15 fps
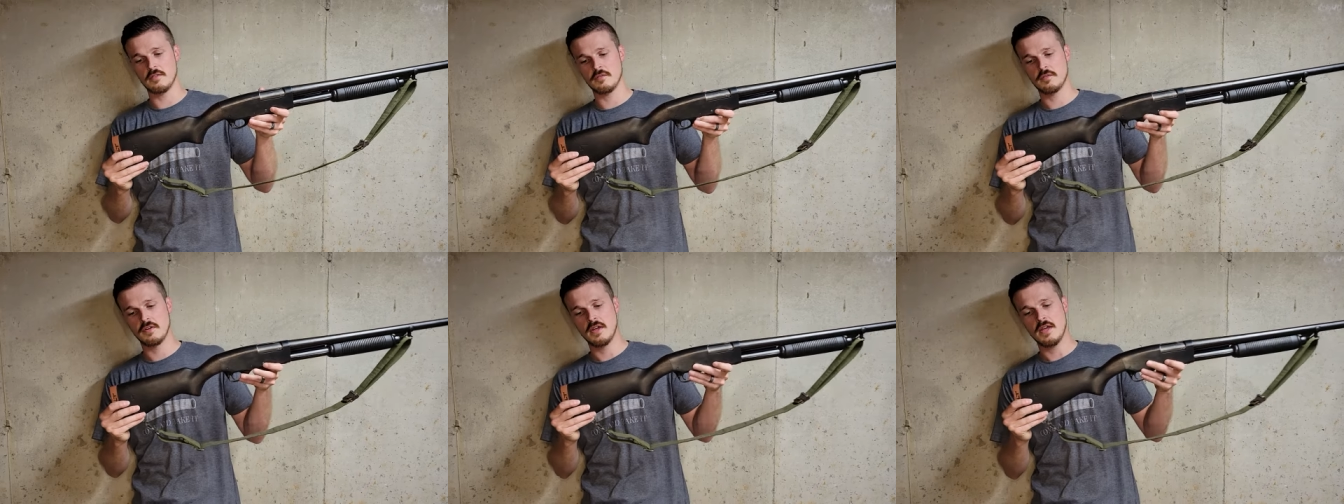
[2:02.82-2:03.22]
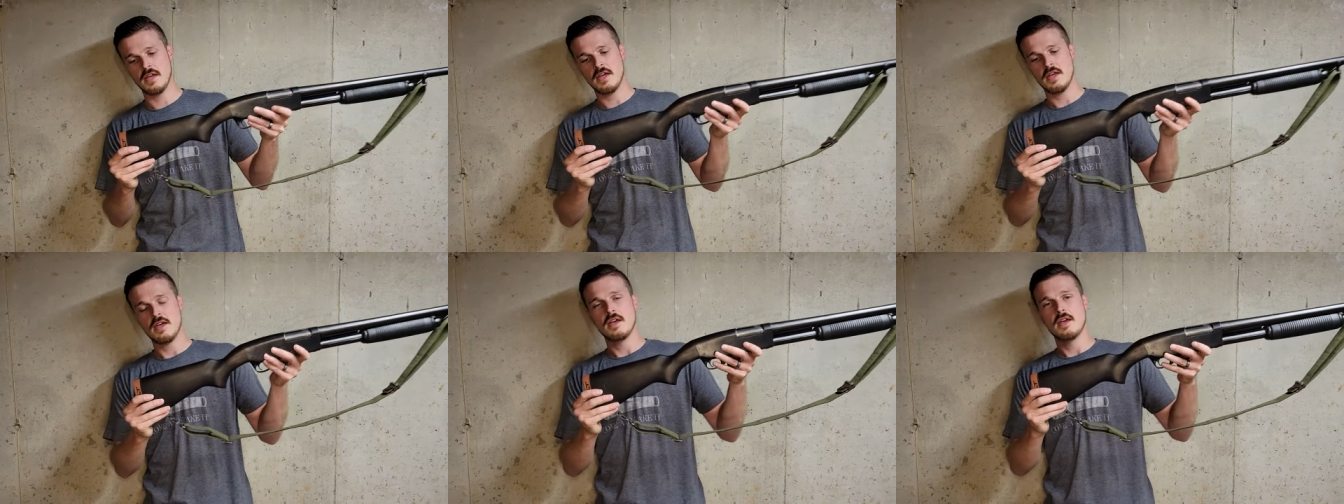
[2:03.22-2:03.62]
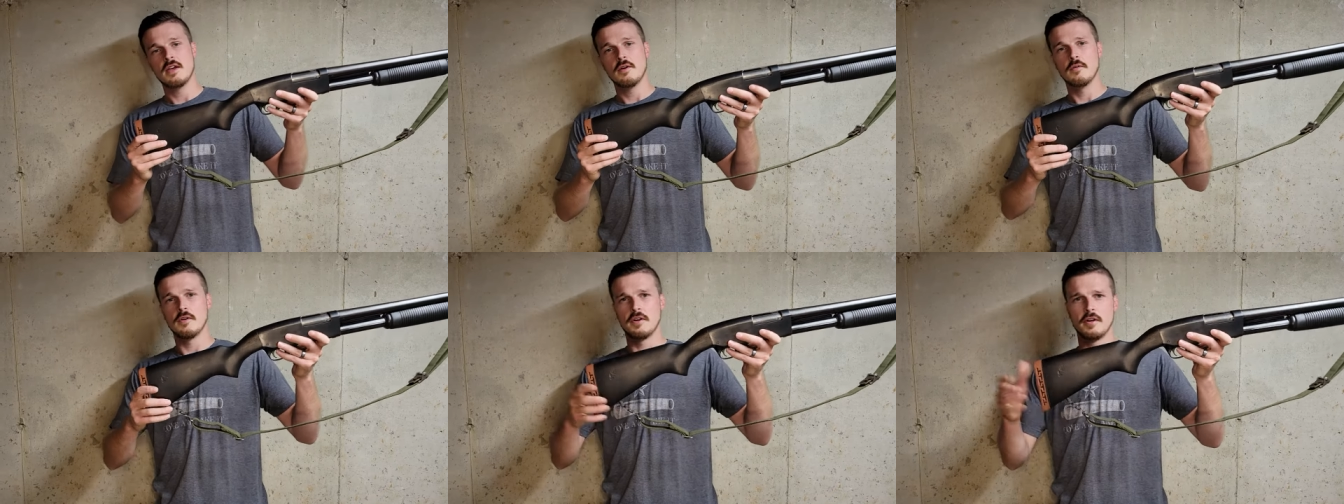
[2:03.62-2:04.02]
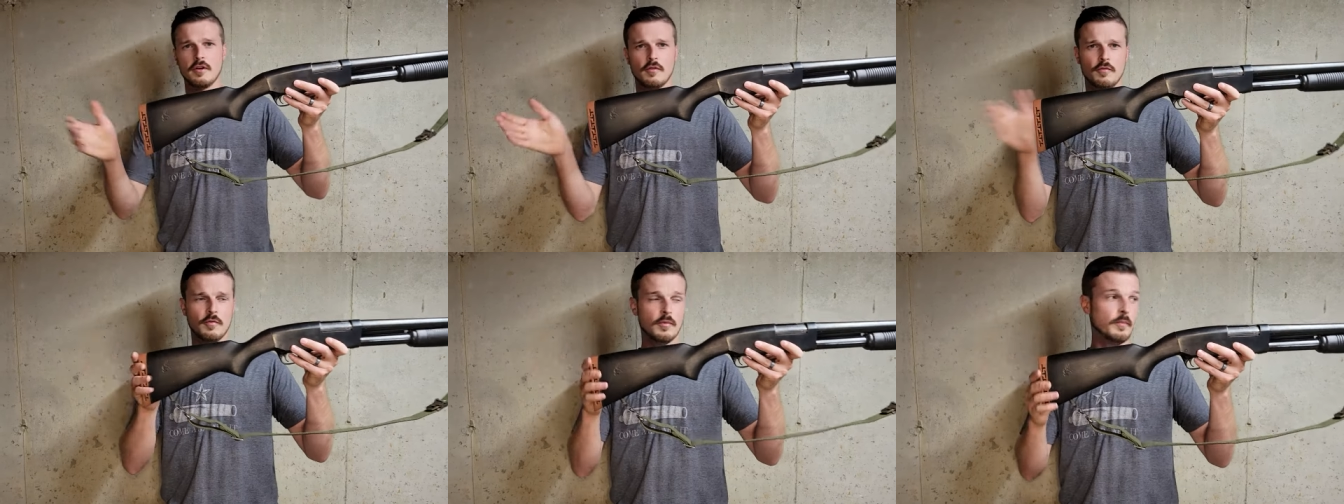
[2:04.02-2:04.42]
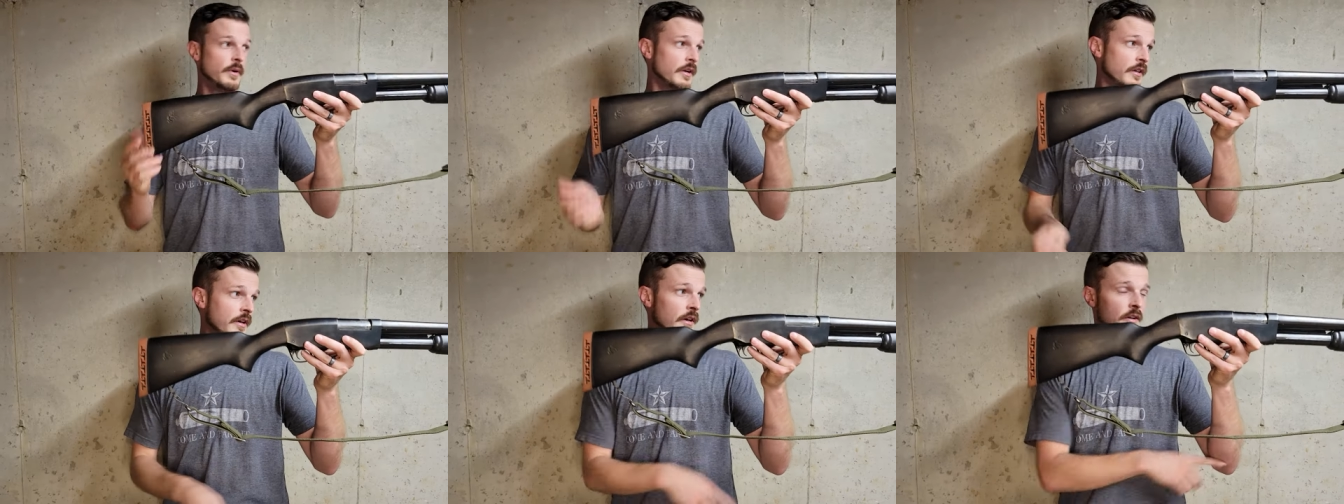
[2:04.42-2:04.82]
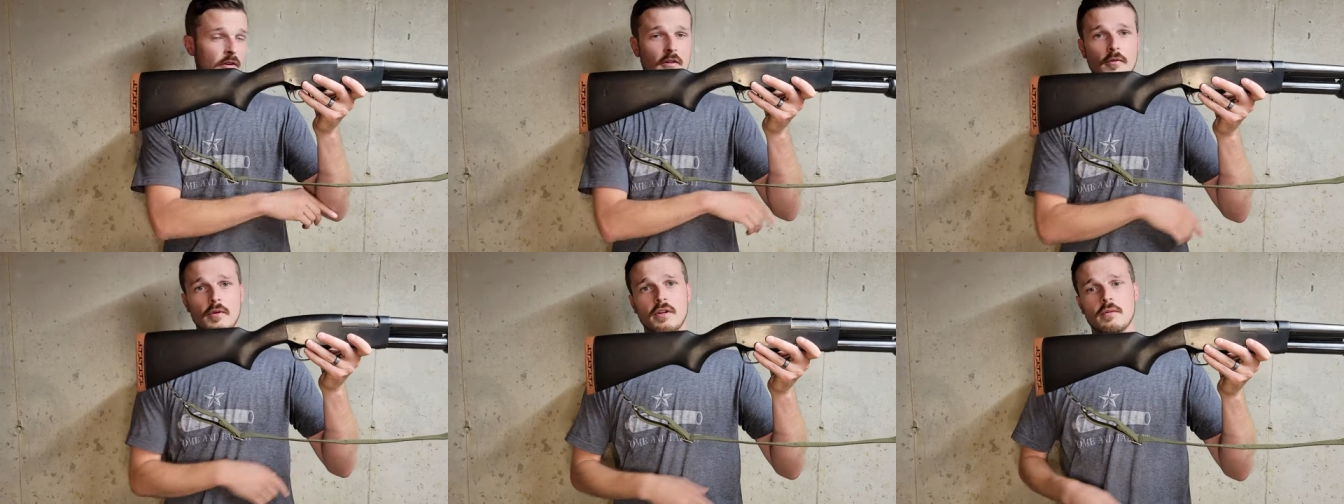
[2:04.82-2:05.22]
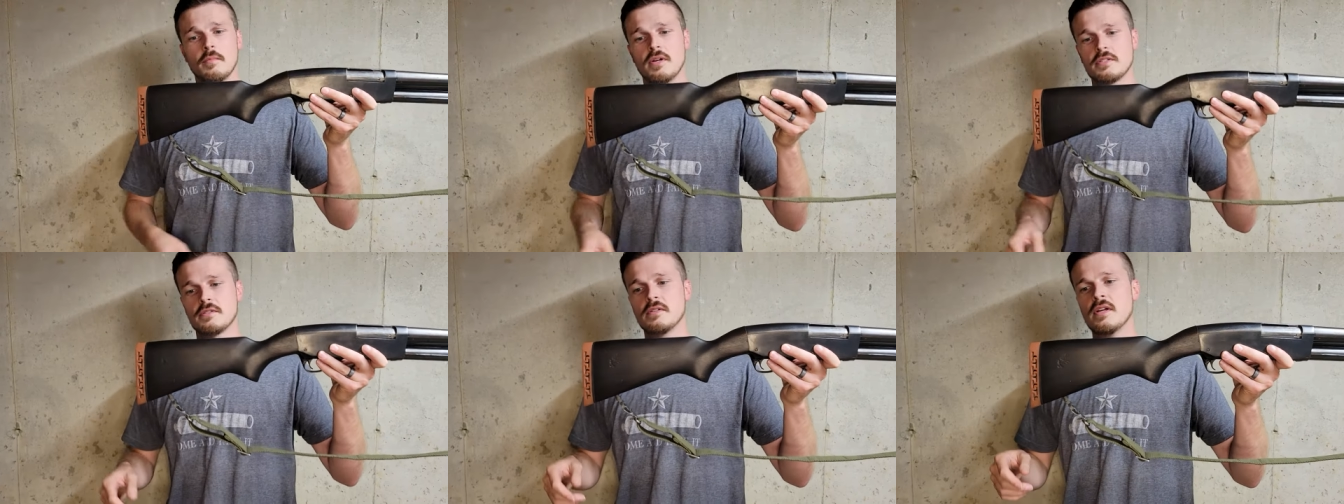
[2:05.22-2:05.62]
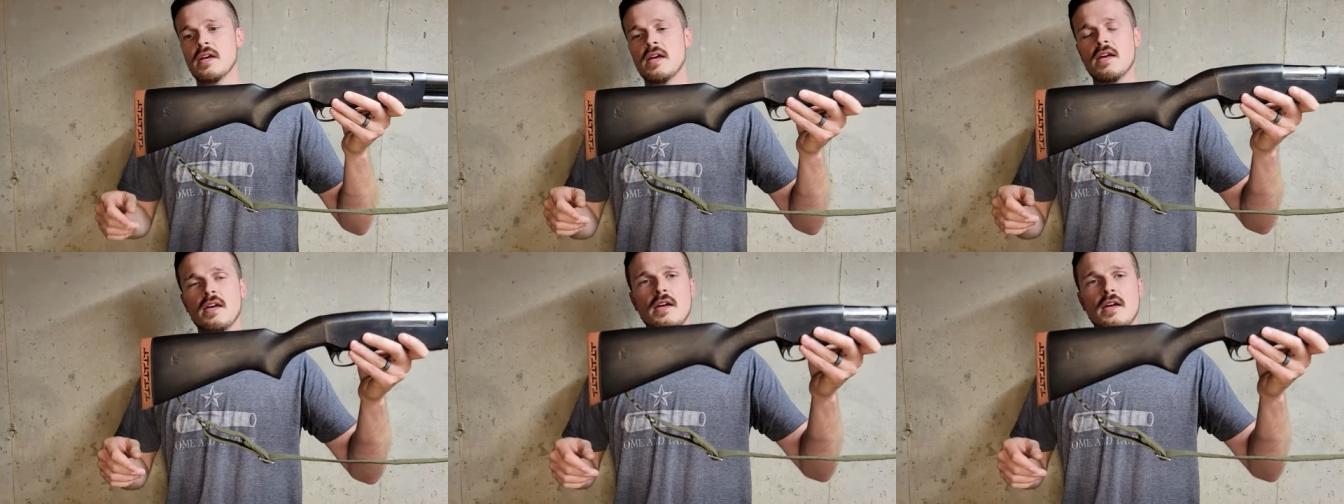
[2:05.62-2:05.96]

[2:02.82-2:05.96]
off, we're gonna go from the butt of the gun all the way to the muzzle.